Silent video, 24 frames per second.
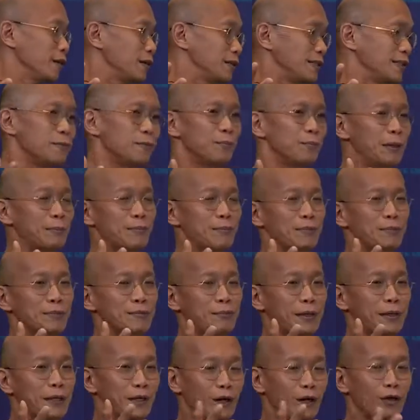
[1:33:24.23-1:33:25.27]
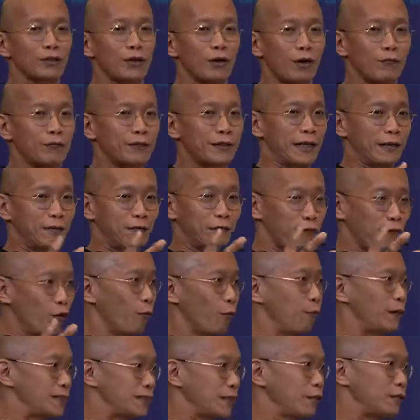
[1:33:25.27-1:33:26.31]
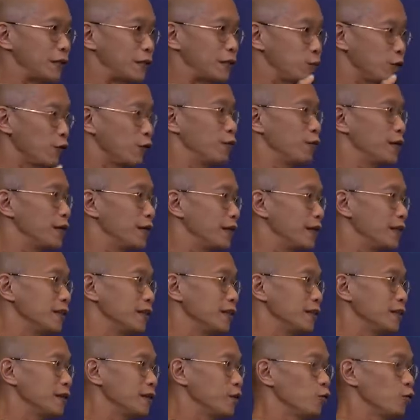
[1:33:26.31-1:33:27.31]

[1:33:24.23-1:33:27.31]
See, but because of that 4% of that 12 ringgit,